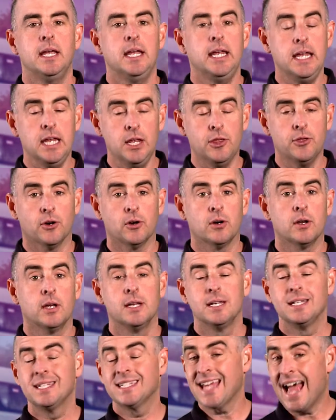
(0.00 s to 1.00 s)
either
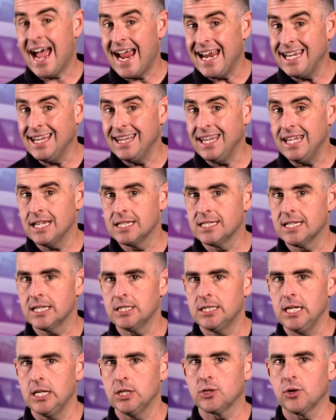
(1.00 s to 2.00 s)
tighten the
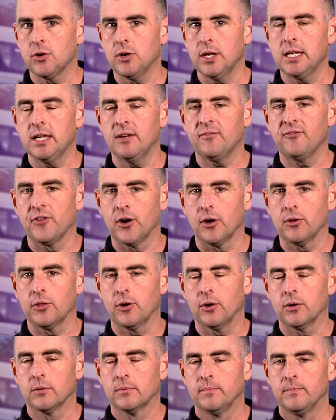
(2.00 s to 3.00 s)
existing tourniquet further,